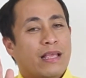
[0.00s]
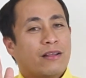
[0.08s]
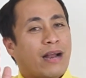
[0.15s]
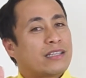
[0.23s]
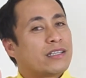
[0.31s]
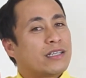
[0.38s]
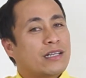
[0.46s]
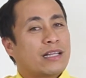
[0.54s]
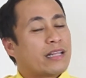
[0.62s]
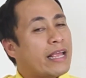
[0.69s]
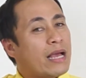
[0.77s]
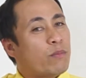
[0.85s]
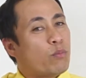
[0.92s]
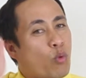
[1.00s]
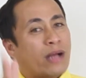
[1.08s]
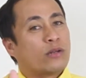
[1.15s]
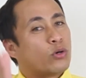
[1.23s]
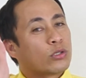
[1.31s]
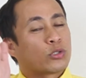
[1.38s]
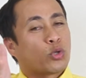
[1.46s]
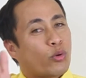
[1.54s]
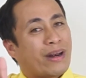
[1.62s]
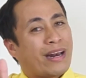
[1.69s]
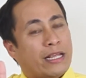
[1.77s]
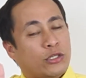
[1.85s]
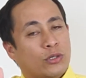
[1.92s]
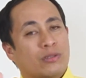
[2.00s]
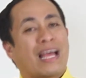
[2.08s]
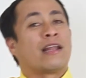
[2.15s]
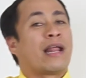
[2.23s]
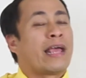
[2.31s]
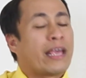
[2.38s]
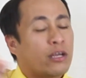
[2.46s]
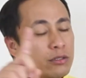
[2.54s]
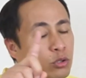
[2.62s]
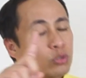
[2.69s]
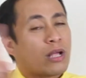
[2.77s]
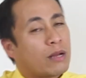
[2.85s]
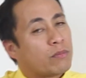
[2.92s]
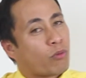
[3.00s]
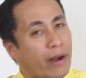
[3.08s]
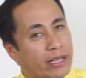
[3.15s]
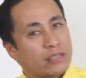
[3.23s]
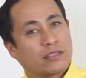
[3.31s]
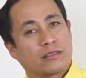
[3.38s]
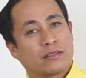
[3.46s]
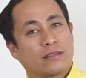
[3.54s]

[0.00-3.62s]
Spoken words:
rather than I have one or two religion and I don't have Christ.